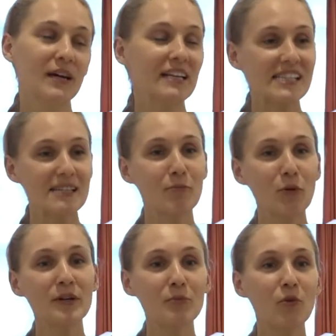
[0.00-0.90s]
We're going to see
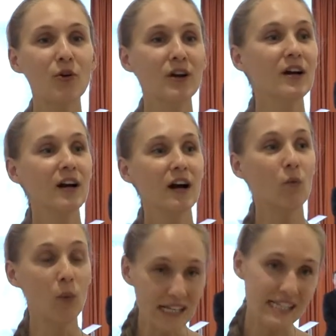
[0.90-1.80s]
more and more
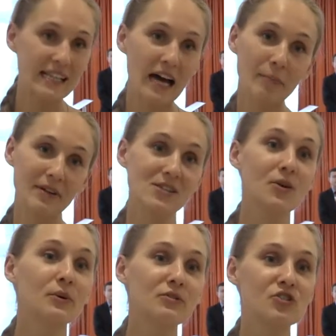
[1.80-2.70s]
Western companies
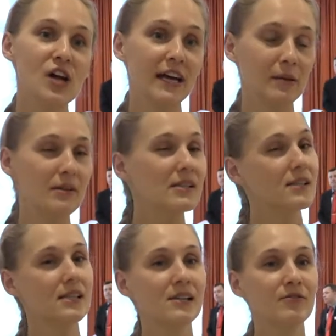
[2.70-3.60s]
going to China, being
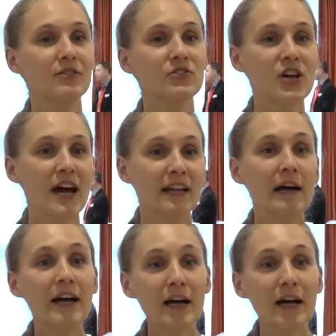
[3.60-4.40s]
successful in China.